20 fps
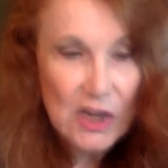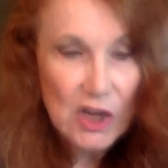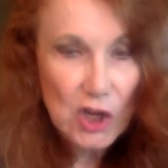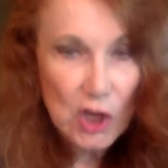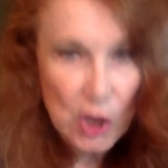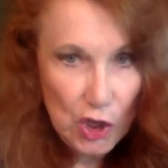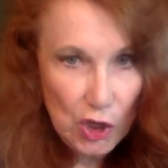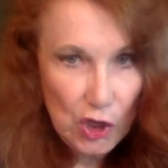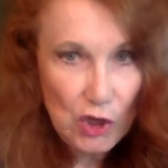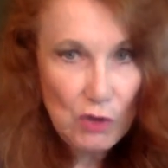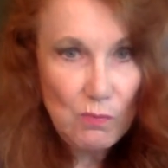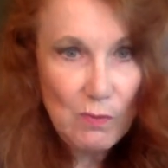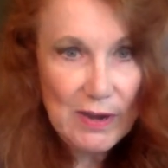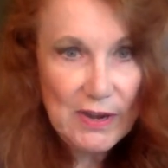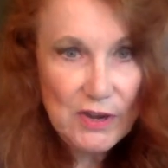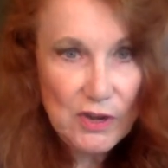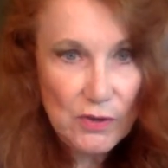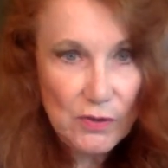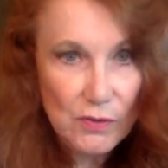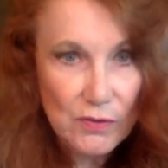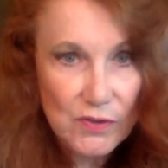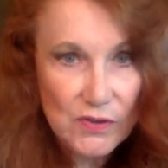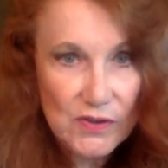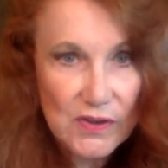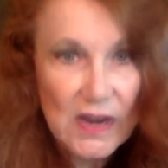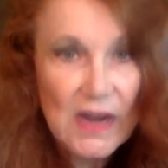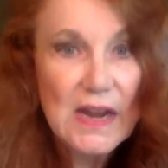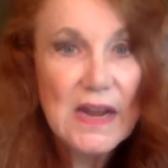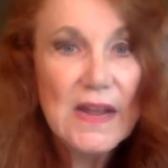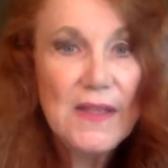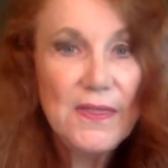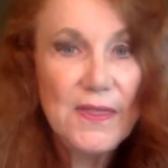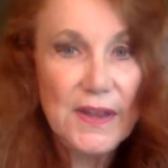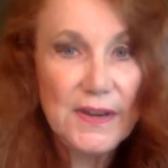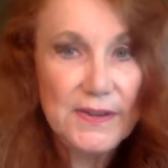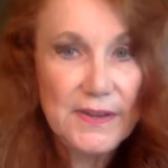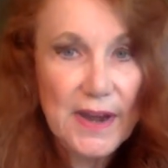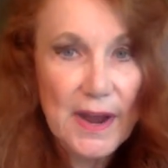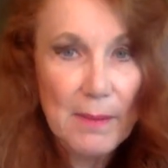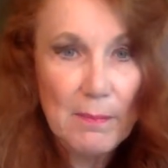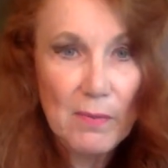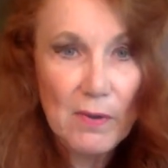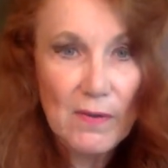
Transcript: could reduce the number